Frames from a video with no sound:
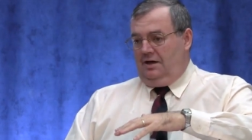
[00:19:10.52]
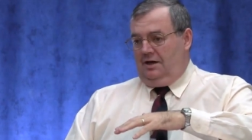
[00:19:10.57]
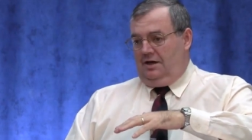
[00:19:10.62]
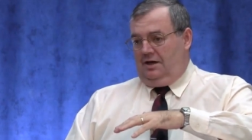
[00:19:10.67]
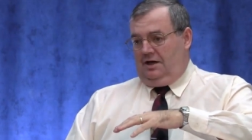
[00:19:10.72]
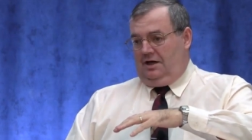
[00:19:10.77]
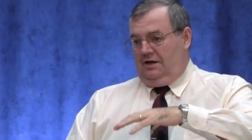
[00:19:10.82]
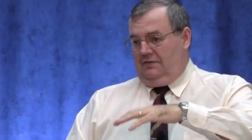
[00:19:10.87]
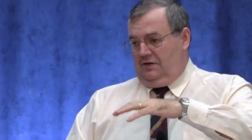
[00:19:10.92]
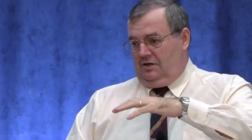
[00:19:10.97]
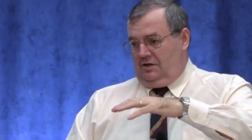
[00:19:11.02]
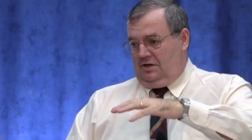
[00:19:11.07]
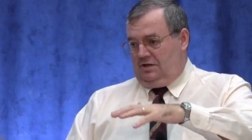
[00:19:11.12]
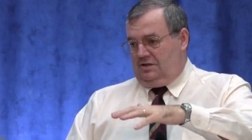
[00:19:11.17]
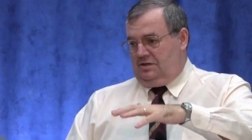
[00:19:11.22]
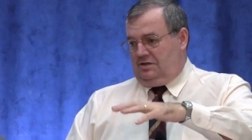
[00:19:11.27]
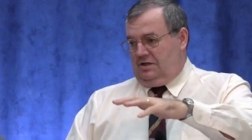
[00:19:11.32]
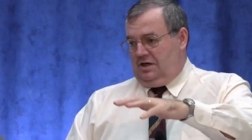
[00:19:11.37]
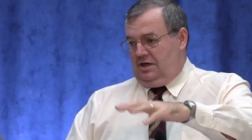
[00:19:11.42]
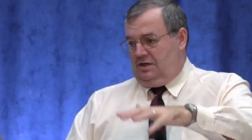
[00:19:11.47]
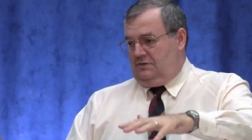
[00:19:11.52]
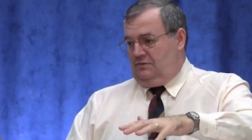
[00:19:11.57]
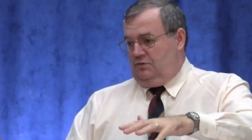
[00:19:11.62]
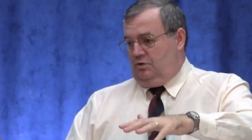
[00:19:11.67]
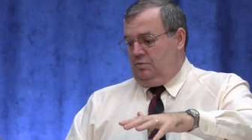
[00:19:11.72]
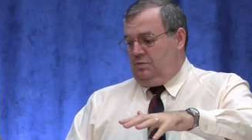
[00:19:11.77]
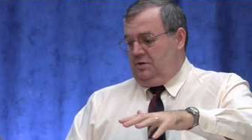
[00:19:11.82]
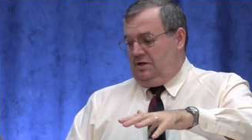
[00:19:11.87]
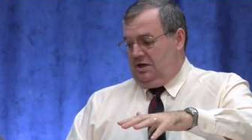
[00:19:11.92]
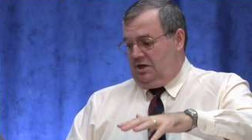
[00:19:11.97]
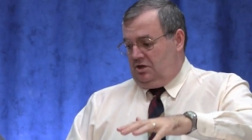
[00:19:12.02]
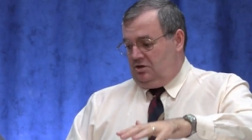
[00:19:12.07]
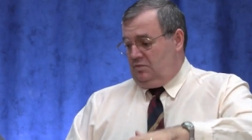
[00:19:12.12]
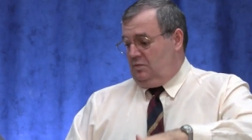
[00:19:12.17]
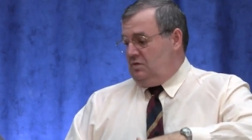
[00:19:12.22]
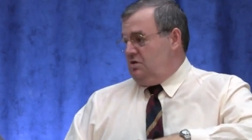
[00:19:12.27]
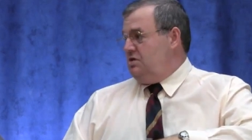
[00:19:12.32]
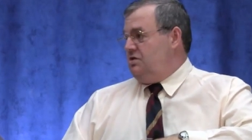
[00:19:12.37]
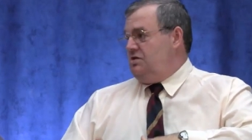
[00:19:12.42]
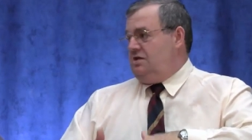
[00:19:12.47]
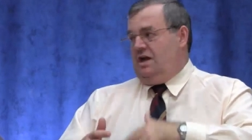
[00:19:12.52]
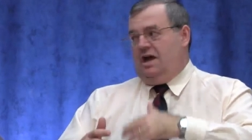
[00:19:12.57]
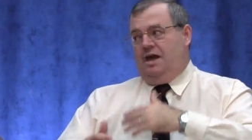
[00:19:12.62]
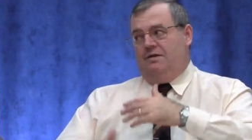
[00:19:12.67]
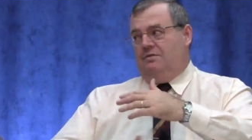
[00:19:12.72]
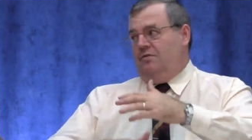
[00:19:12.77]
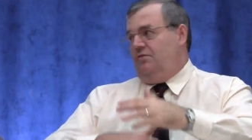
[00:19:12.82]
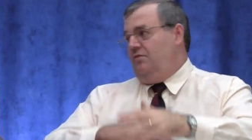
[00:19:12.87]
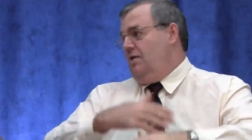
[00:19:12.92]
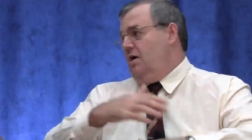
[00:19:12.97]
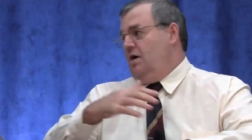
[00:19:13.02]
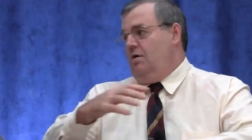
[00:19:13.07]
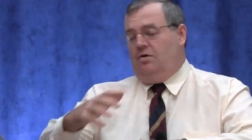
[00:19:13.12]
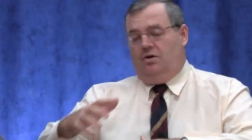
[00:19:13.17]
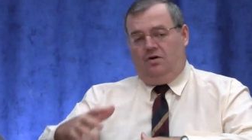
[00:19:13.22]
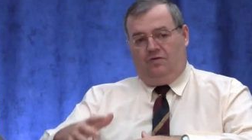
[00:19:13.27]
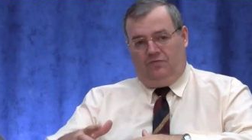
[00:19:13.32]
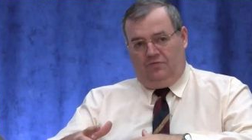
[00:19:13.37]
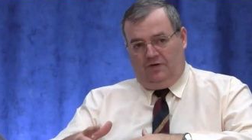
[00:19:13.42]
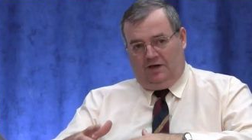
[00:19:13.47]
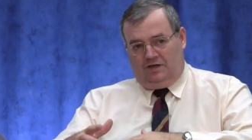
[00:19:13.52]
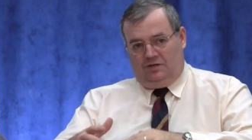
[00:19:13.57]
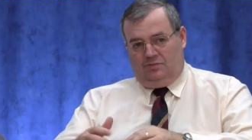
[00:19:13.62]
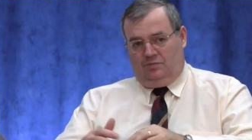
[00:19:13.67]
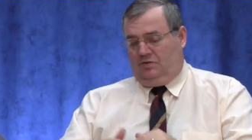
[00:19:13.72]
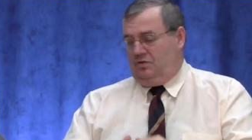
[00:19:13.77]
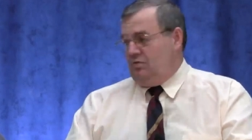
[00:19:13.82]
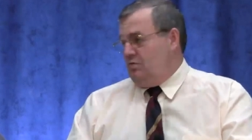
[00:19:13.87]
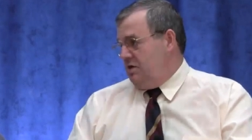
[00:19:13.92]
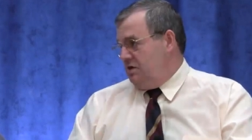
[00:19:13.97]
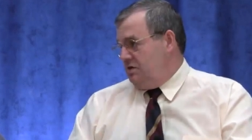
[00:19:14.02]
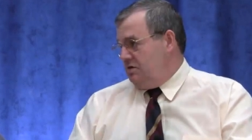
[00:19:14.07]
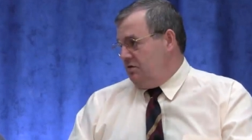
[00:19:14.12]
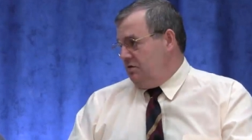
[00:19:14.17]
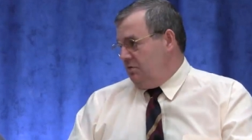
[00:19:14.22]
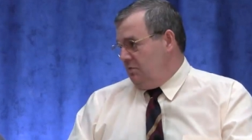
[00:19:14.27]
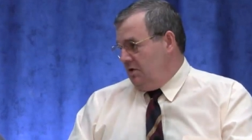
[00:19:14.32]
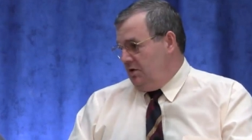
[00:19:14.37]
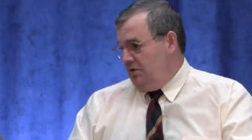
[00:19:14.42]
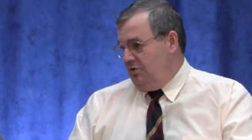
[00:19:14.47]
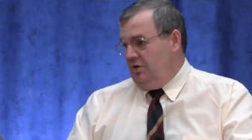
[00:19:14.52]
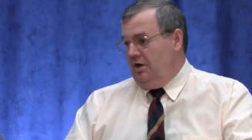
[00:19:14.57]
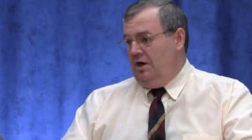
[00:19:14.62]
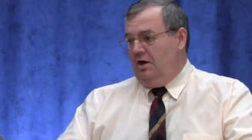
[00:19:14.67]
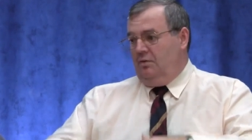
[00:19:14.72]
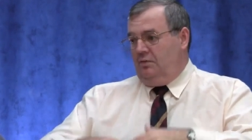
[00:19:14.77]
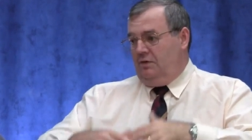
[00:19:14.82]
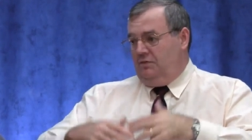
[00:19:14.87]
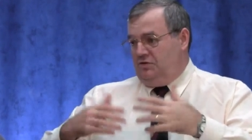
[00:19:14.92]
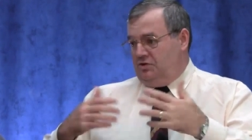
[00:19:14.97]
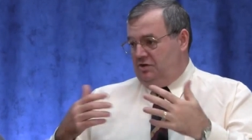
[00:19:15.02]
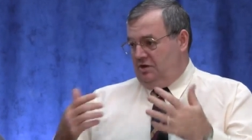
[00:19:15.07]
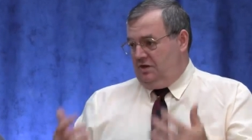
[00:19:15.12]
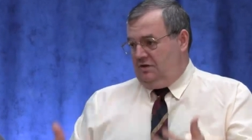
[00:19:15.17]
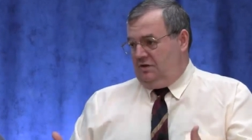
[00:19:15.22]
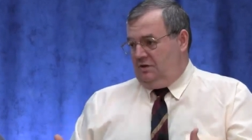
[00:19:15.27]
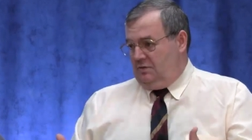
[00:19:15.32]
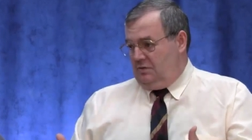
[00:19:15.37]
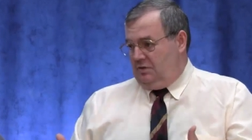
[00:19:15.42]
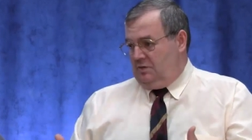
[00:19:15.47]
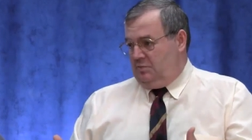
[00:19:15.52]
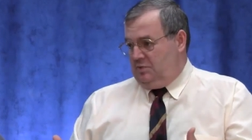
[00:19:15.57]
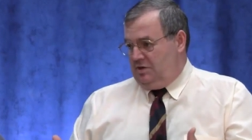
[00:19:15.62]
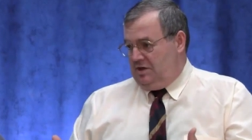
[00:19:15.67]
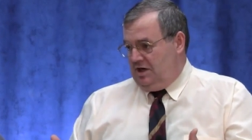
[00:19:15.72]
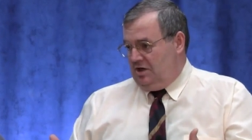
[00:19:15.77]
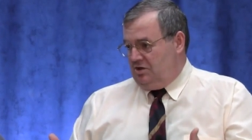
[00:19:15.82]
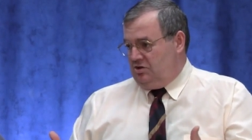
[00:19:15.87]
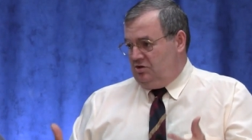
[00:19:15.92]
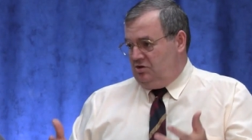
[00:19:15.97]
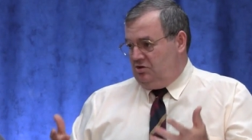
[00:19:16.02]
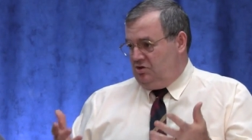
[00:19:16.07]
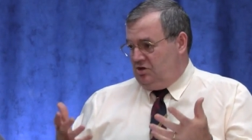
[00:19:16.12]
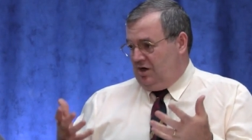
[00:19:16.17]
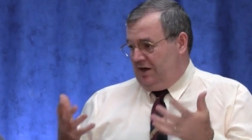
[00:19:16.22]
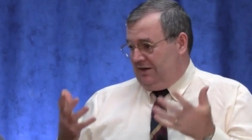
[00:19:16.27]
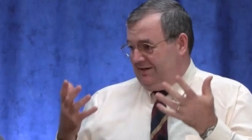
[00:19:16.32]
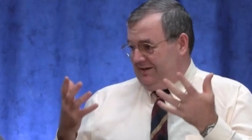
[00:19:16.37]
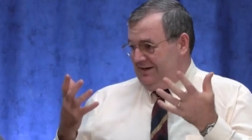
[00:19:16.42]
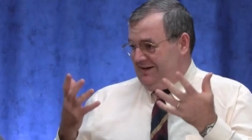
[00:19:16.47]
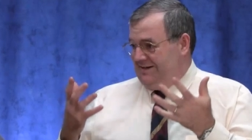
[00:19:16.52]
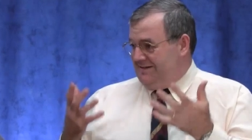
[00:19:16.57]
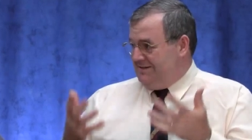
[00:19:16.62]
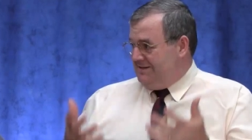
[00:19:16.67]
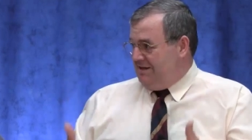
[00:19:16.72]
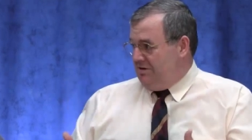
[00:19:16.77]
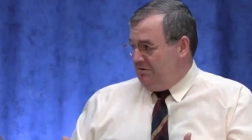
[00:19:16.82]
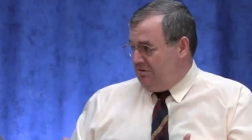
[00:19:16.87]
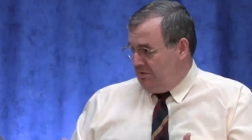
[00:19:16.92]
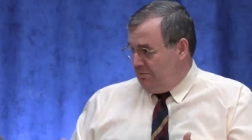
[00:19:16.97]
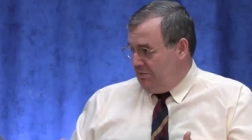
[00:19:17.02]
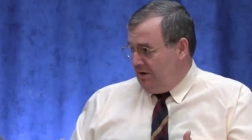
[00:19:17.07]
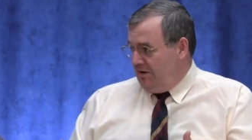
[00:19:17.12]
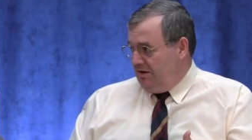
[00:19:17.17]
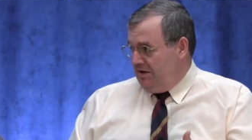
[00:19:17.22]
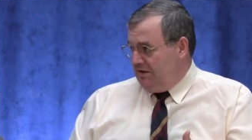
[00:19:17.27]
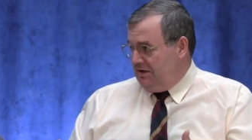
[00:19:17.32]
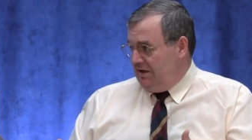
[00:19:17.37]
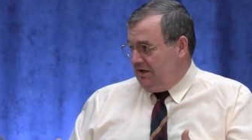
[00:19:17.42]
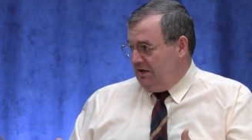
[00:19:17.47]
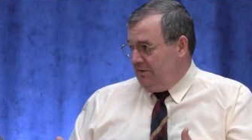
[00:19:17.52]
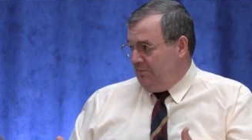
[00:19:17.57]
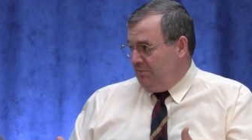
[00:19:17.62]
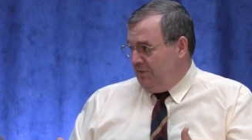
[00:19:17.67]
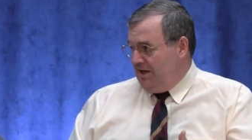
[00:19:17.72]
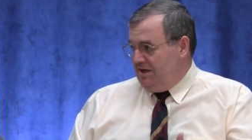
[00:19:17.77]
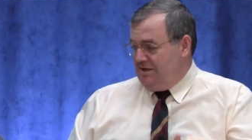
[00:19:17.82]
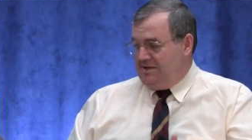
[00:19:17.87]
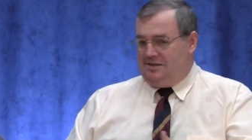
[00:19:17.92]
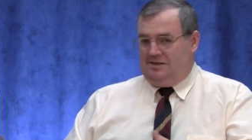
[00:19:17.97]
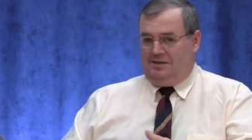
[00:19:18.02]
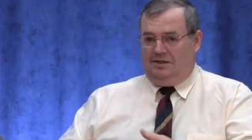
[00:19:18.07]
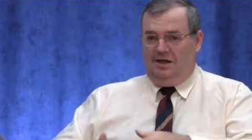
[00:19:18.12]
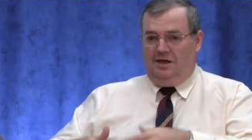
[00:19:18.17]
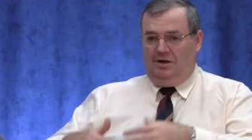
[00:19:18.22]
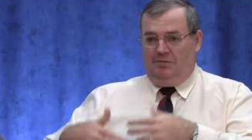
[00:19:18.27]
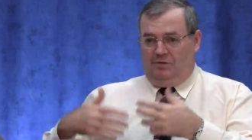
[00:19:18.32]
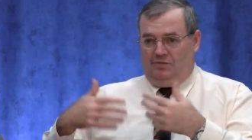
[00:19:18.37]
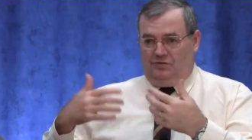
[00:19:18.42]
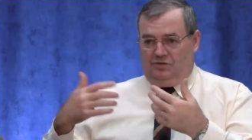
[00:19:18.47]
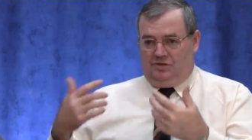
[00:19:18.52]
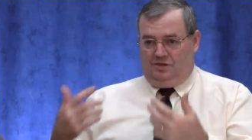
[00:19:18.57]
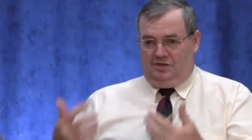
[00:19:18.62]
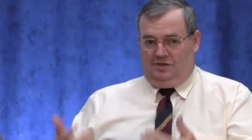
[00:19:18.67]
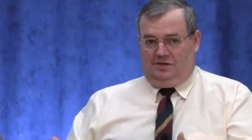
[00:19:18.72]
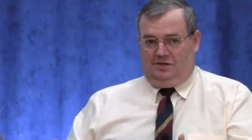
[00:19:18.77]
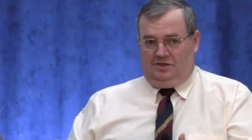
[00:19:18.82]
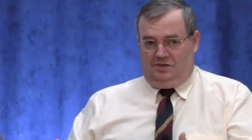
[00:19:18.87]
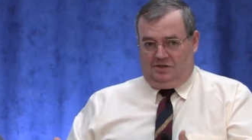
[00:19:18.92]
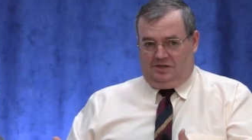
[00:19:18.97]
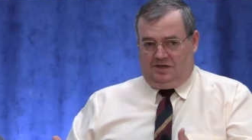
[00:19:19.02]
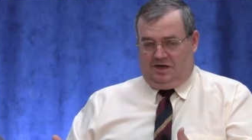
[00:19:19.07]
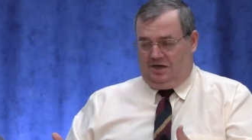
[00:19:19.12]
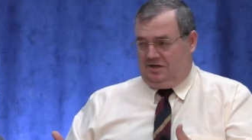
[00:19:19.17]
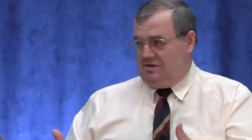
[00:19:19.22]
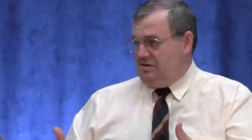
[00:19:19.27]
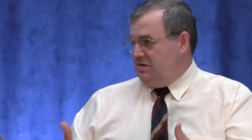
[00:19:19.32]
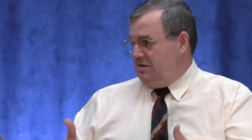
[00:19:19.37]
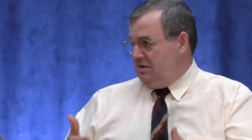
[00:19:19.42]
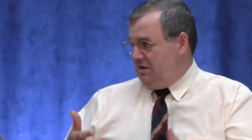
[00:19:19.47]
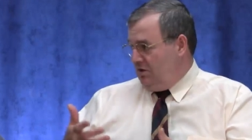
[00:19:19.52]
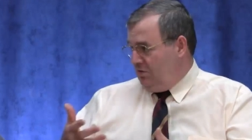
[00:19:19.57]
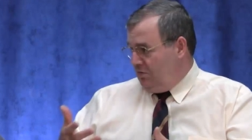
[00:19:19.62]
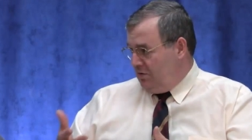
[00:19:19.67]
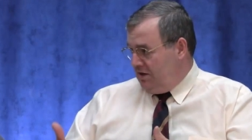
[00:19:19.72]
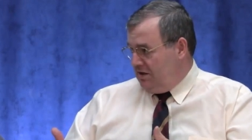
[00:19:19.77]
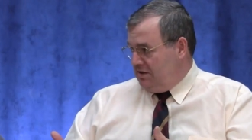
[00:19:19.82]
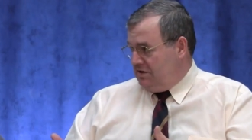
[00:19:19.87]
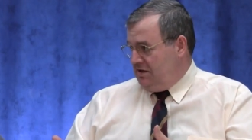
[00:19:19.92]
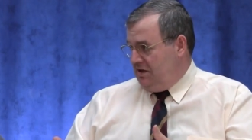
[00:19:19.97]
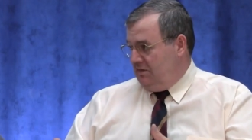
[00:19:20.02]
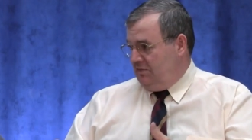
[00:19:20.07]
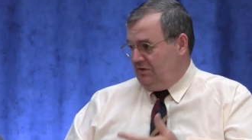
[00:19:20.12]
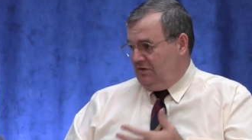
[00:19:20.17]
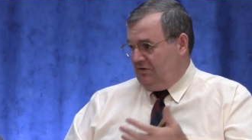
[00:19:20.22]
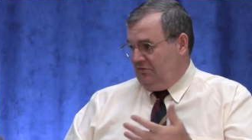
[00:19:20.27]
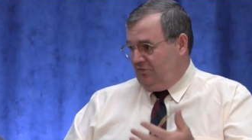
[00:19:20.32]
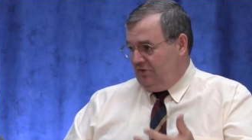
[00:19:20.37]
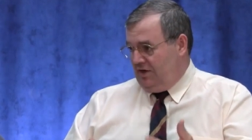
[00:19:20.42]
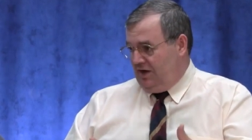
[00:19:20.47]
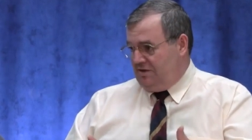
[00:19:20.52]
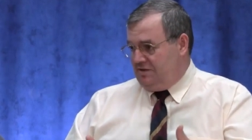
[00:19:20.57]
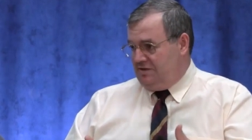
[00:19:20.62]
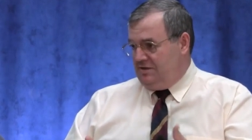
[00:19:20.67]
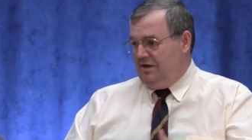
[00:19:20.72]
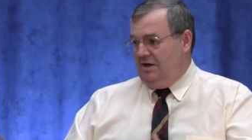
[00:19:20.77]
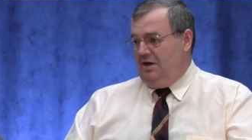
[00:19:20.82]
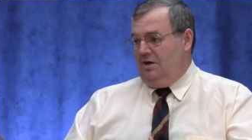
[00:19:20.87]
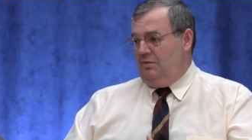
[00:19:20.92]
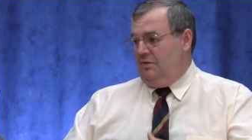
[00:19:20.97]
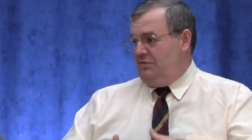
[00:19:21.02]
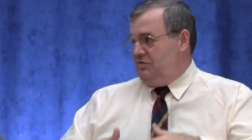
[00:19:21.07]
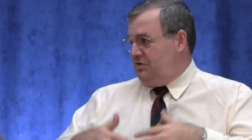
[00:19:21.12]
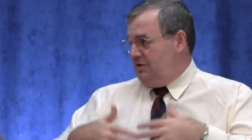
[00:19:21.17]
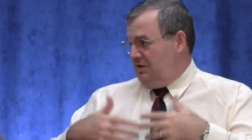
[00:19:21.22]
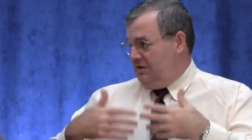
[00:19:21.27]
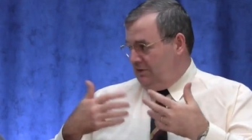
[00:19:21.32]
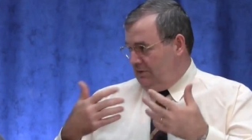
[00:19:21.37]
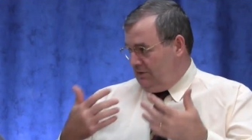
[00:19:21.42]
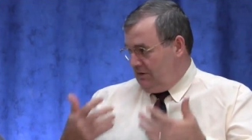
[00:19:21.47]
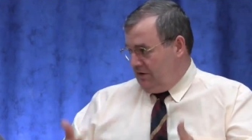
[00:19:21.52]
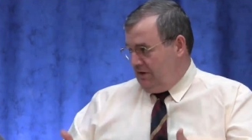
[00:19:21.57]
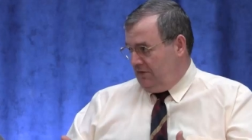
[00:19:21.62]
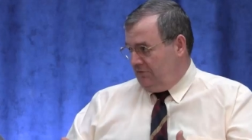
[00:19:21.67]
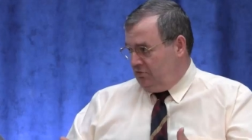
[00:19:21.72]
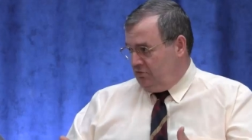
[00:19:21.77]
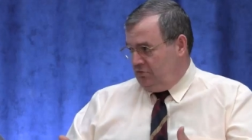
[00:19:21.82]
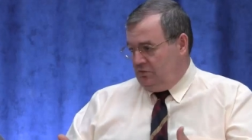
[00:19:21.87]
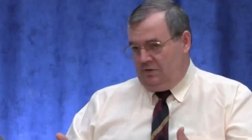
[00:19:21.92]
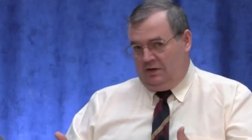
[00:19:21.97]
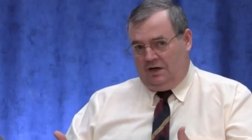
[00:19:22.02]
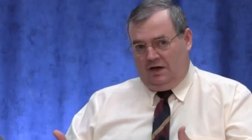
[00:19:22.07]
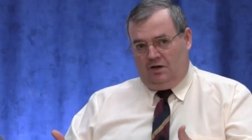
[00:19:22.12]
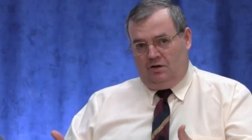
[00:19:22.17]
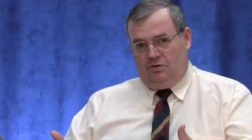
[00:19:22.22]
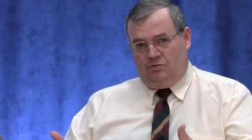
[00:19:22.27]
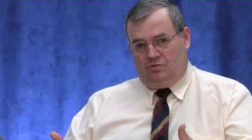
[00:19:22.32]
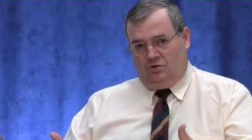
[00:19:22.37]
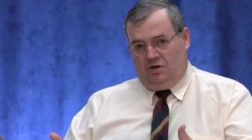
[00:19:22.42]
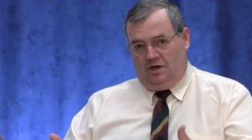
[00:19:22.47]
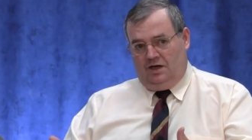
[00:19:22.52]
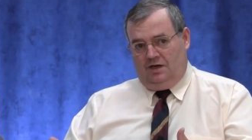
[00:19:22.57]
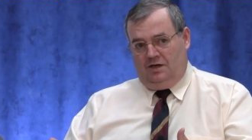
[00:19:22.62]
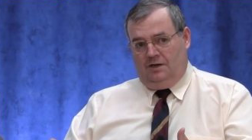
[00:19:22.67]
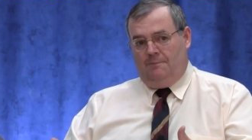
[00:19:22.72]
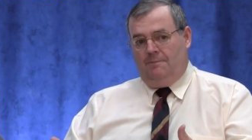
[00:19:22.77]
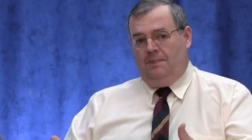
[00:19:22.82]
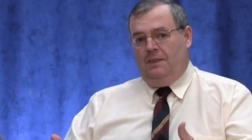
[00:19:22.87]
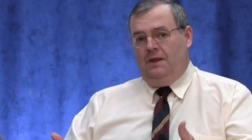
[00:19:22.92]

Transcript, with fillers: uh, in the United States, food production, which is going to have a flow on effect with the rest of the world. We've seen the, the production shutdowns here in the Murray Darling Basin. We've seen the disasters in Queensland with the floods. We've seen the live cattle trade